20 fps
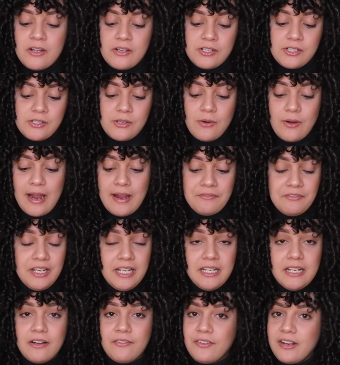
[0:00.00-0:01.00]
So I
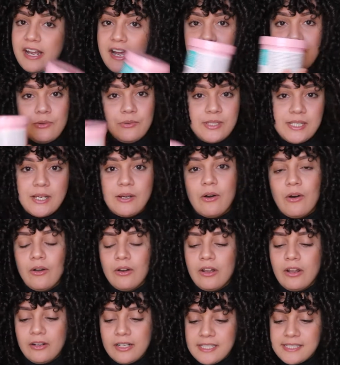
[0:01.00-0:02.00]
really love it. I use it
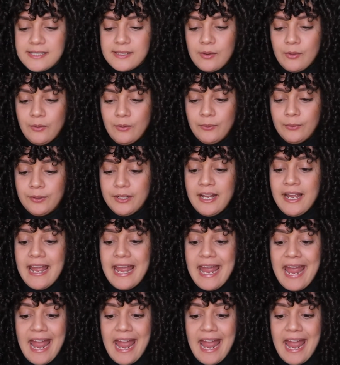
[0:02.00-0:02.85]
all on its own.